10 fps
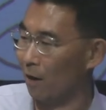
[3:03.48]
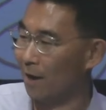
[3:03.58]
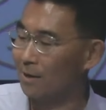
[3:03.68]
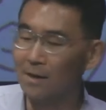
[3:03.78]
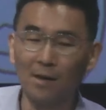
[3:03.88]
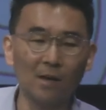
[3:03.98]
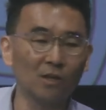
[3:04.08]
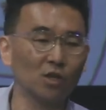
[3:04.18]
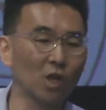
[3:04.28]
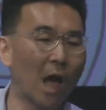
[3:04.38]
right?
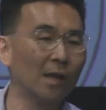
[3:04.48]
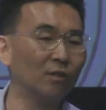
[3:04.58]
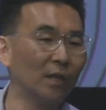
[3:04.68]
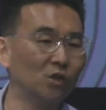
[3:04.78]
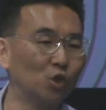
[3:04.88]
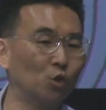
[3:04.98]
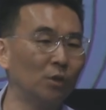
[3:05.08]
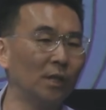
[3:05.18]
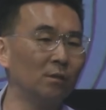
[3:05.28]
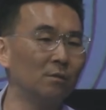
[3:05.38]
There's a lot of things you
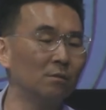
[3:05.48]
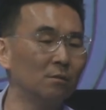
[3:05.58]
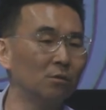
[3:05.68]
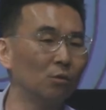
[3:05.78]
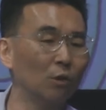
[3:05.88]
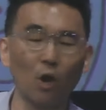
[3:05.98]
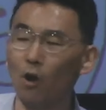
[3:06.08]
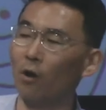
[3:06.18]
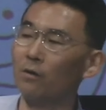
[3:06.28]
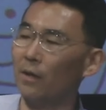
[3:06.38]
need to
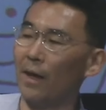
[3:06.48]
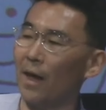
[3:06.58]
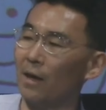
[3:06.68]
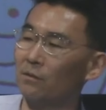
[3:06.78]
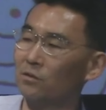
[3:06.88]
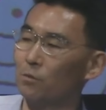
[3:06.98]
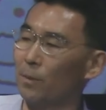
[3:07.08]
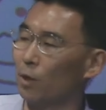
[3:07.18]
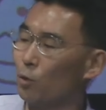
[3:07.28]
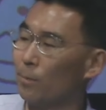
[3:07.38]
learn and to be
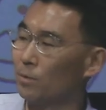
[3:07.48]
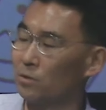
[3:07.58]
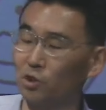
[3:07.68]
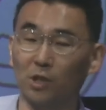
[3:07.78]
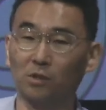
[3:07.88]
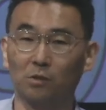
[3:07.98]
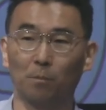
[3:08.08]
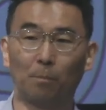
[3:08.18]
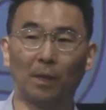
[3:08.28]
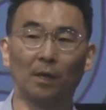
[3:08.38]
equipped just to
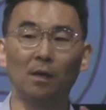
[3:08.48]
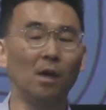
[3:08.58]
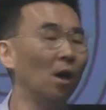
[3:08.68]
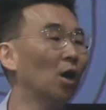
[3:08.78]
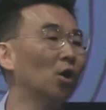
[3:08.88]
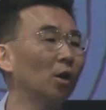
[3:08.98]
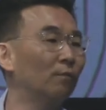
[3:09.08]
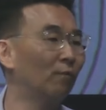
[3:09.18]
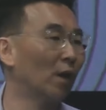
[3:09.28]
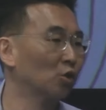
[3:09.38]
be a good,
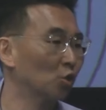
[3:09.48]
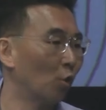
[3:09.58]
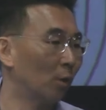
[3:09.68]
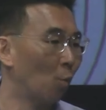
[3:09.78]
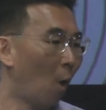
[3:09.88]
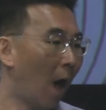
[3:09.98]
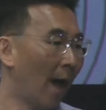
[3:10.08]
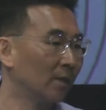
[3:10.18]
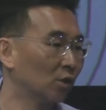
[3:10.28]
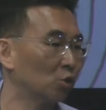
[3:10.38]
functional, and
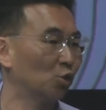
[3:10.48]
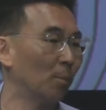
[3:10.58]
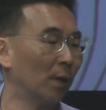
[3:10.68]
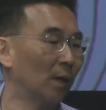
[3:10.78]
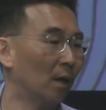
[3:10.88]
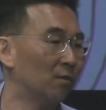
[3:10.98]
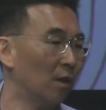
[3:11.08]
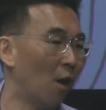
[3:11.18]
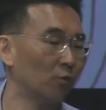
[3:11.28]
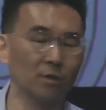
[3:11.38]
wise contributing
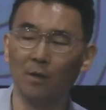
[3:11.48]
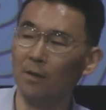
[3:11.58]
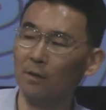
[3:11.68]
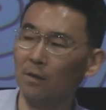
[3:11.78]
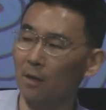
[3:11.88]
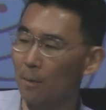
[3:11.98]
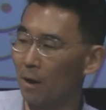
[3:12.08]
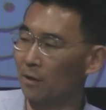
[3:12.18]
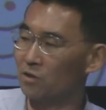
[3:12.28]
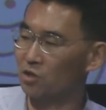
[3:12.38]
adult in
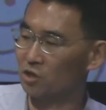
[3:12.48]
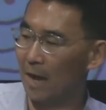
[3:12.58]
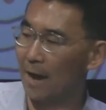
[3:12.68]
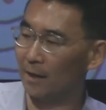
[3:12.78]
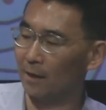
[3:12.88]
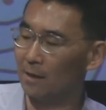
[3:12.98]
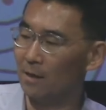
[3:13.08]
American society.